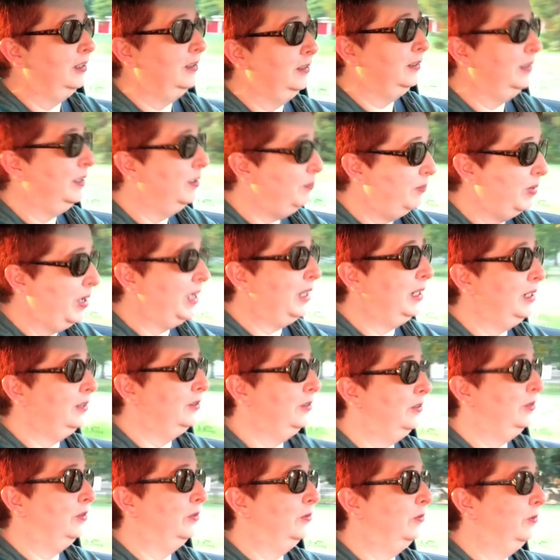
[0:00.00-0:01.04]
to get back
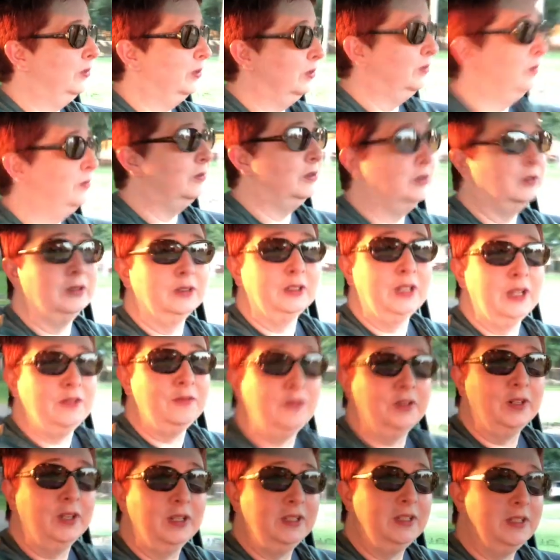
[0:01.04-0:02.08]
into the real world
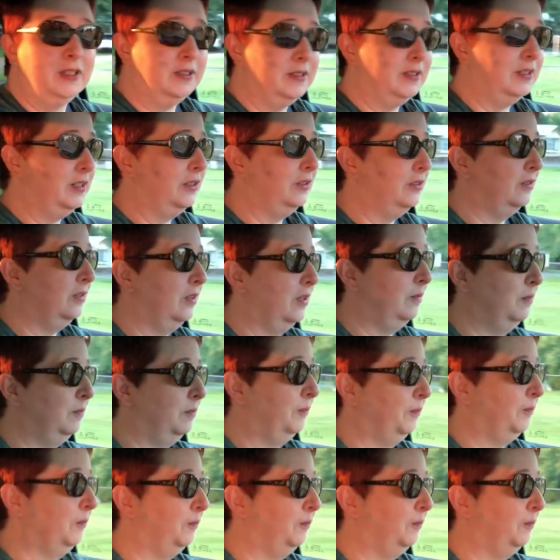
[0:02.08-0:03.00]
after a Disney trip.